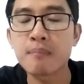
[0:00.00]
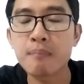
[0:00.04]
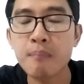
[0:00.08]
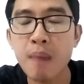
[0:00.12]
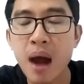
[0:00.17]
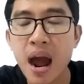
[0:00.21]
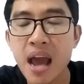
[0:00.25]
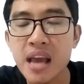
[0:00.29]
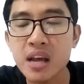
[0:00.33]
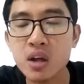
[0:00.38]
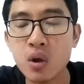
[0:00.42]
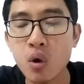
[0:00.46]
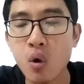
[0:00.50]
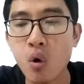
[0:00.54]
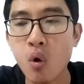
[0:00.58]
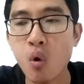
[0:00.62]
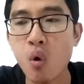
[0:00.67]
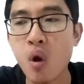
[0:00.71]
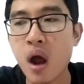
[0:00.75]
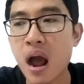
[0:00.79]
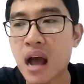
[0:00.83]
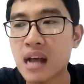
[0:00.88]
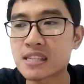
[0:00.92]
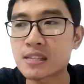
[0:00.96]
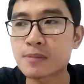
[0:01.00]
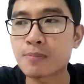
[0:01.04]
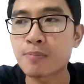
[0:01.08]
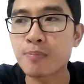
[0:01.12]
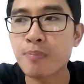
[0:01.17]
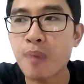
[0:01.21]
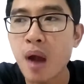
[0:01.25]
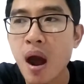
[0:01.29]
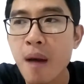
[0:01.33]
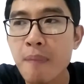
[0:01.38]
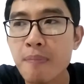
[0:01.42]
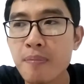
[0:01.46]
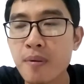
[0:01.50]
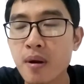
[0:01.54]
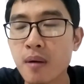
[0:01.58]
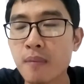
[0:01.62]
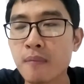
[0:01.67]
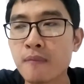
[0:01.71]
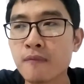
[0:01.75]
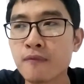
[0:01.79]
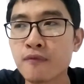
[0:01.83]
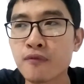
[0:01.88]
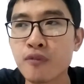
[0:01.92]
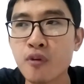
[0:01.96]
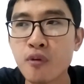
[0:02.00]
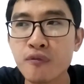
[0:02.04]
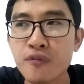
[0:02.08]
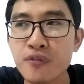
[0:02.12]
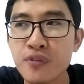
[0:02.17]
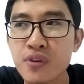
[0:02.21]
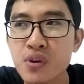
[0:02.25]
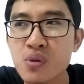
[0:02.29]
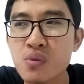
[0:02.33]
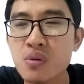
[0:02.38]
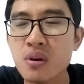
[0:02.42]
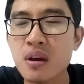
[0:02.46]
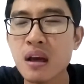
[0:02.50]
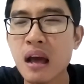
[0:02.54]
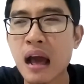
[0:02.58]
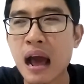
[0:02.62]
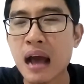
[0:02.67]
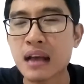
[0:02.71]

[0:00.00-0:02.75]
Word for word: Michael has a problem fulfilling